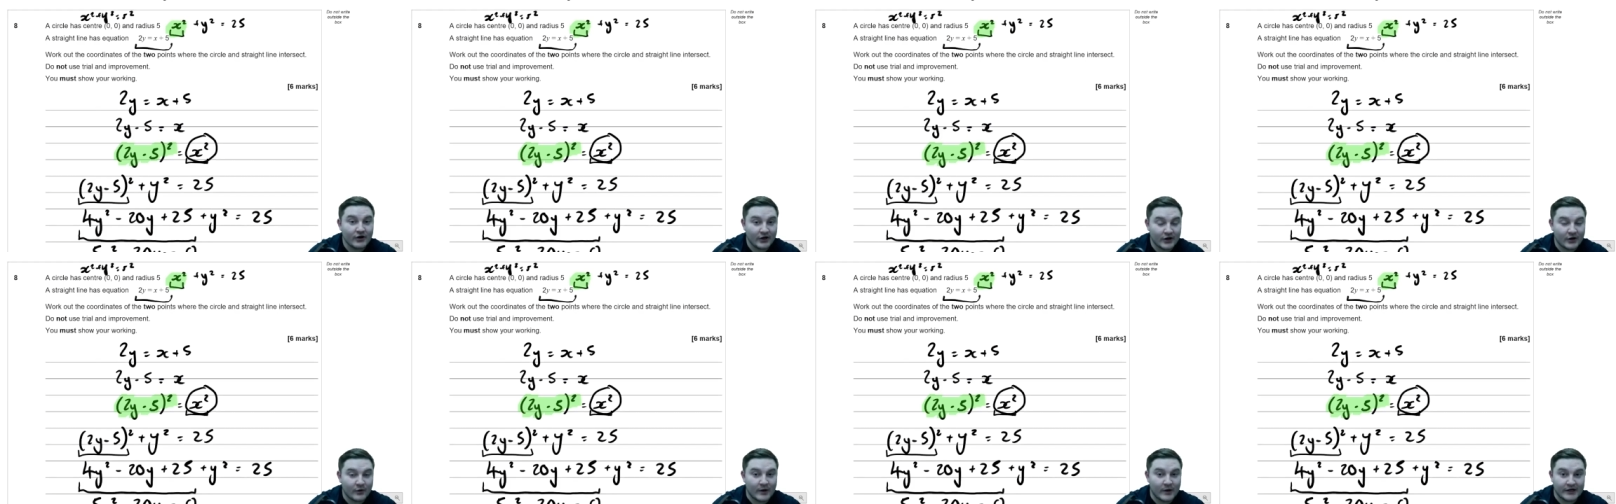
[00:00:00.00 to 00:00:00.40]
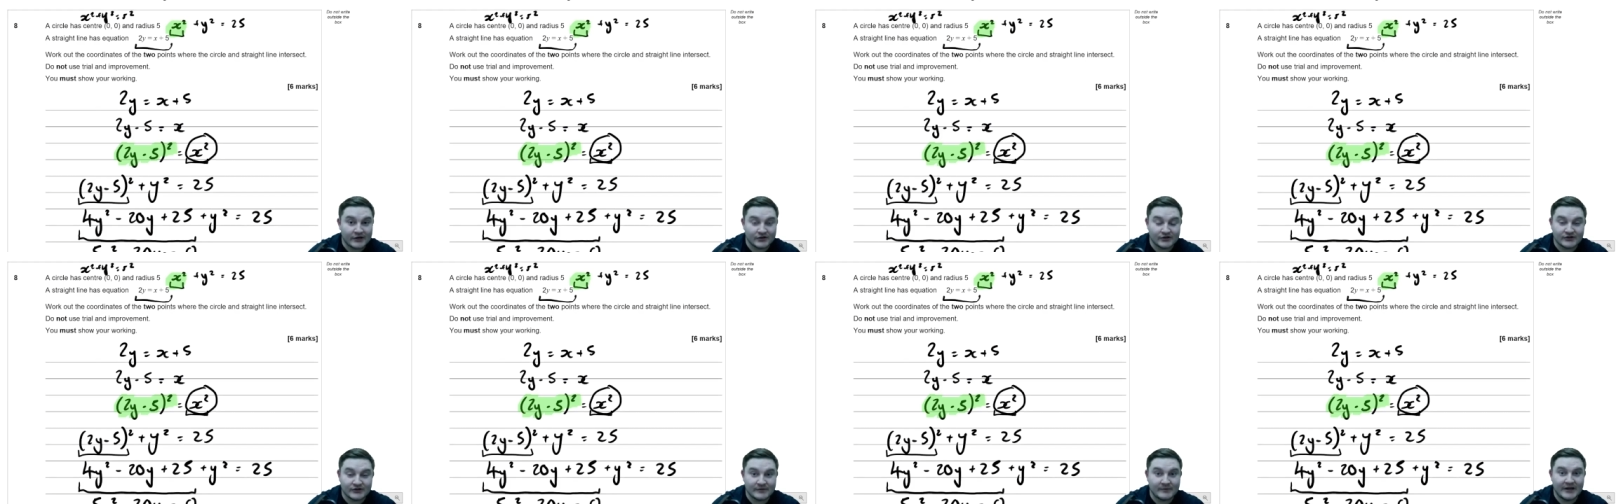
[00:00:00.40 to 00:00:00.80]

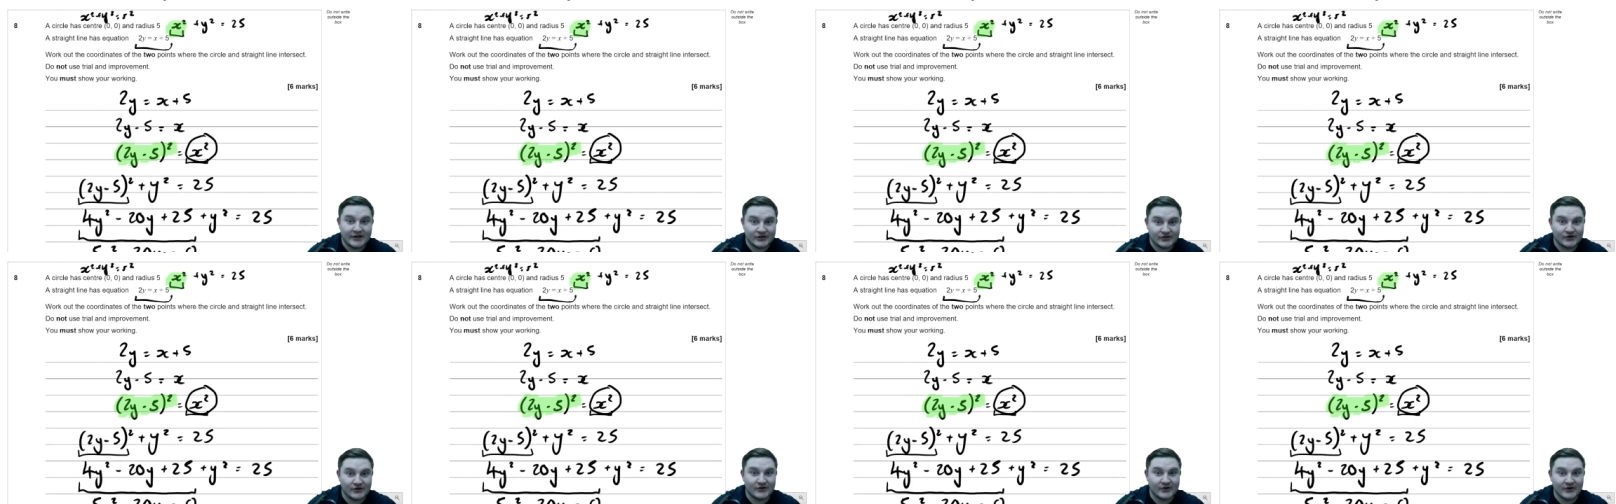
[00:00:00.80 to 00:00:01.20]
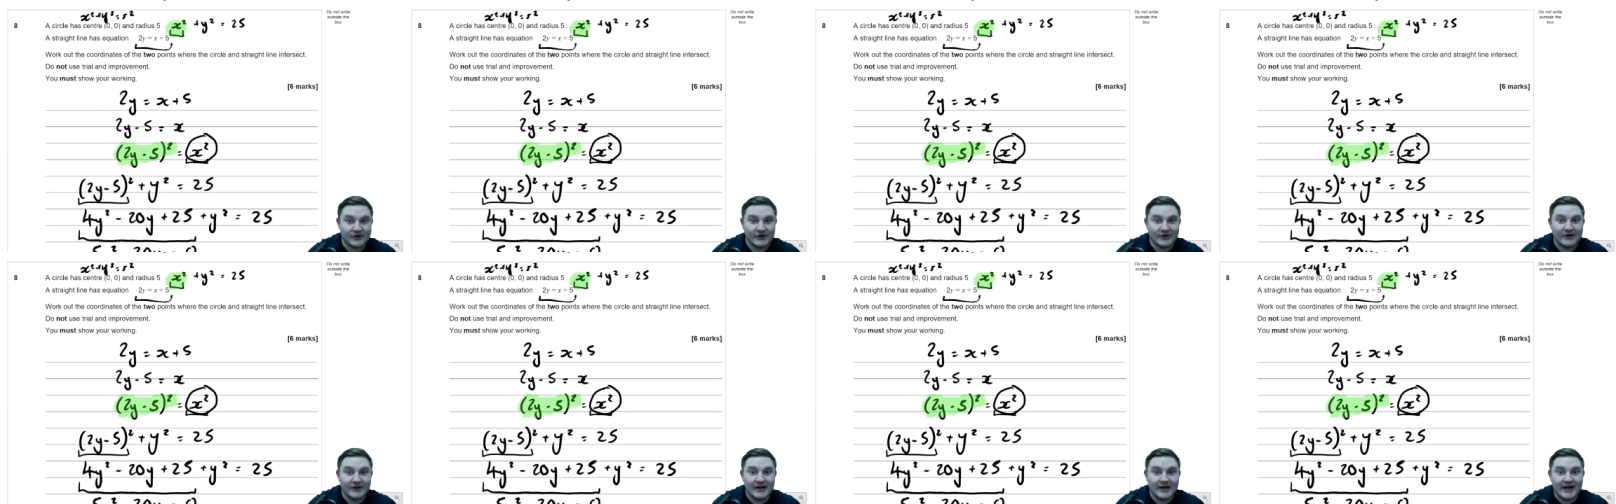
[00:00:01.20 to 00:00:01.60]
equation to make sure that
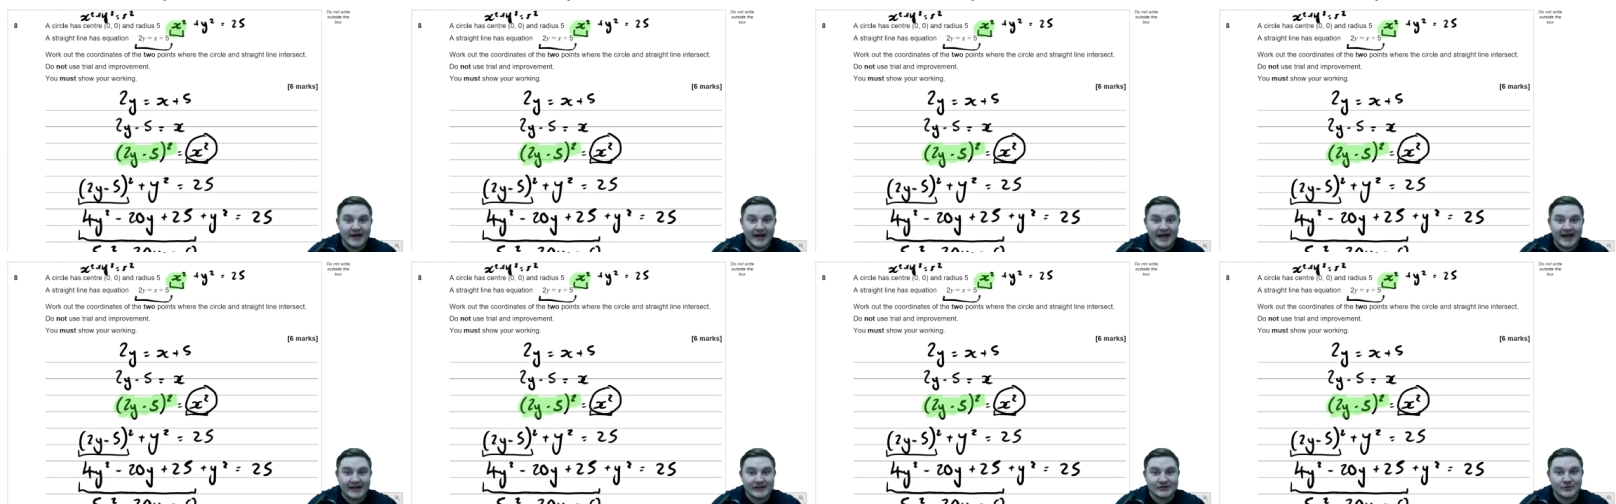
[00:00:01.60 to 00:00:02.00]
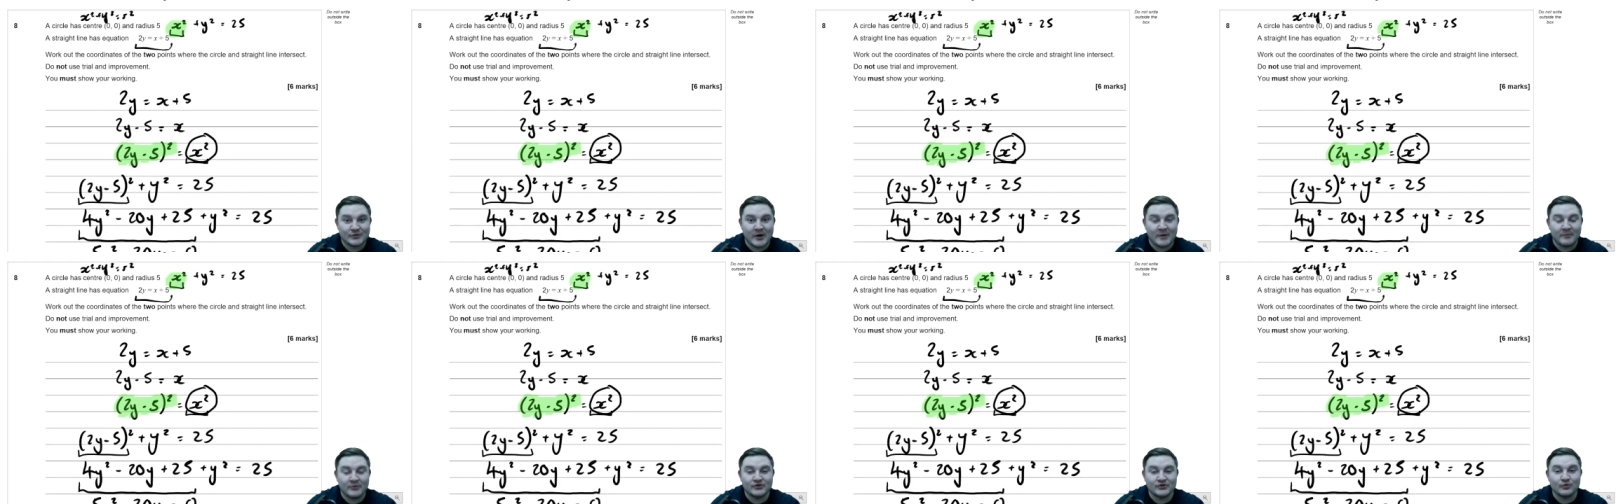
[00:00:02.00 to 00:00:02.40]
x
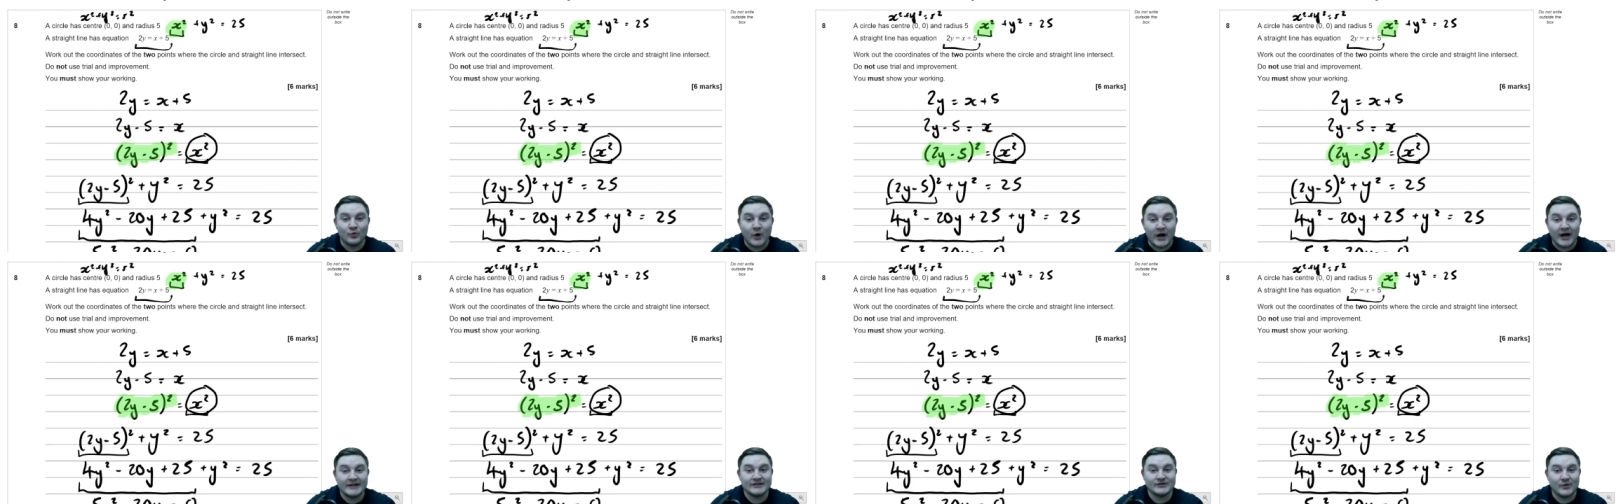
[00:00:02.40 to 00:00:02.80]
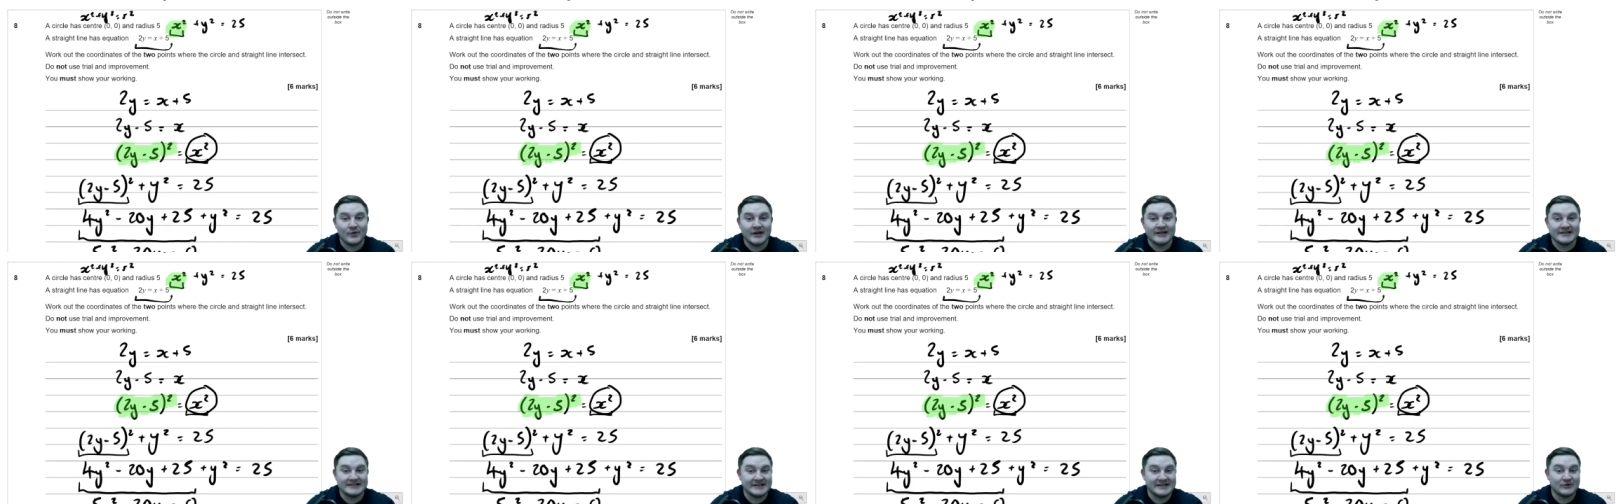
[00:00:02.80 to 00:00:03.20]
squared plus y squared
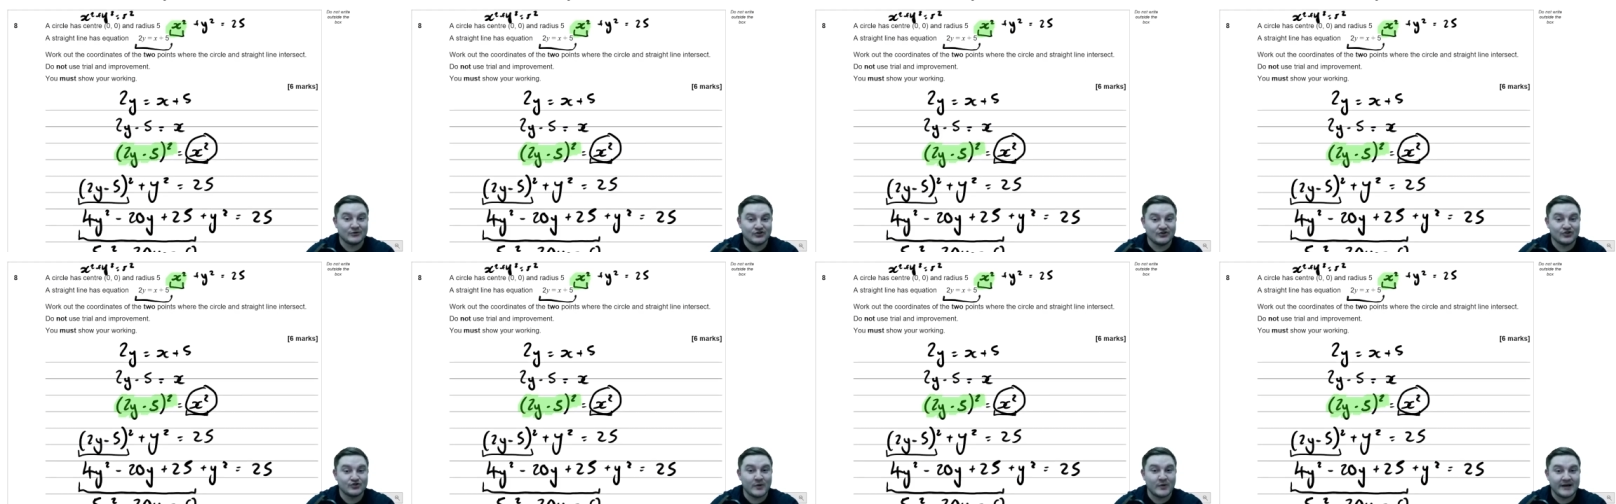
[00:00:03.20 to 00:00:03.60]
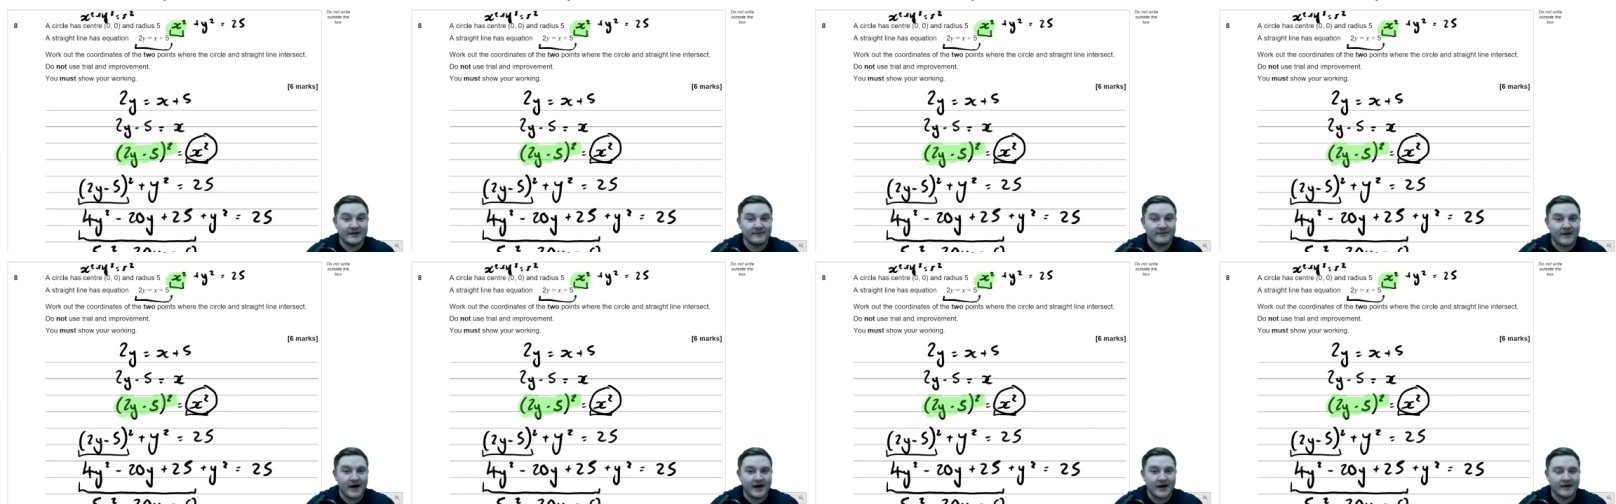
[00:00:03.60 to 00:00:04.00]
is equal to
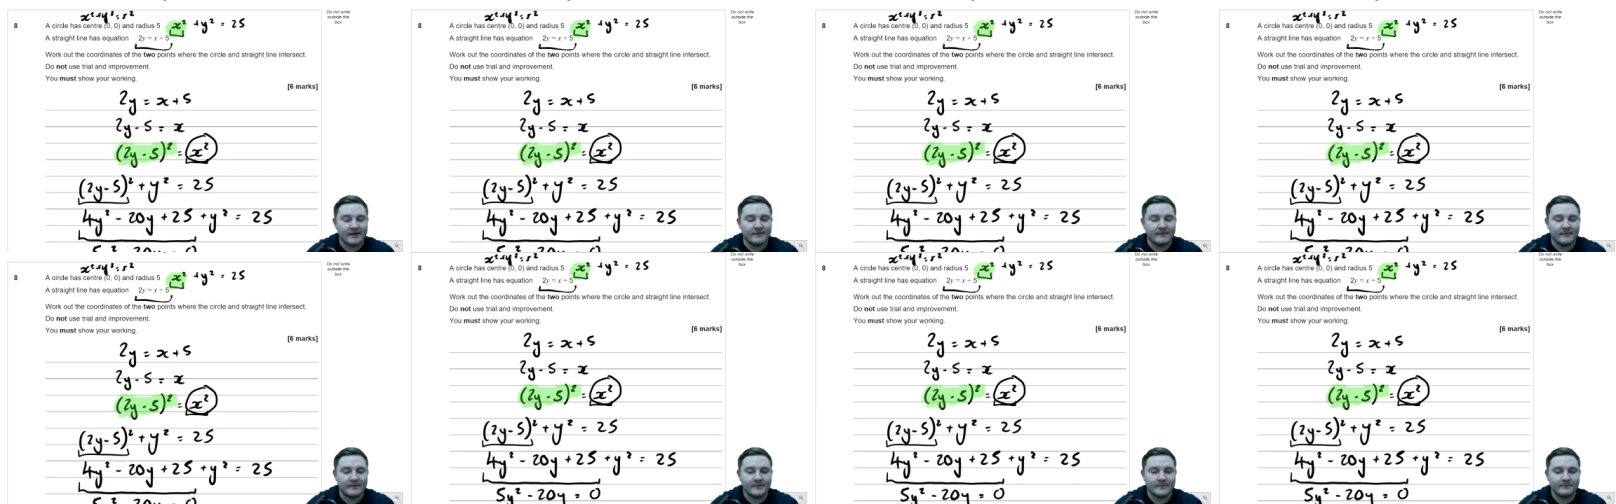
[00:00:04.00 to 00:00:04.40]
25.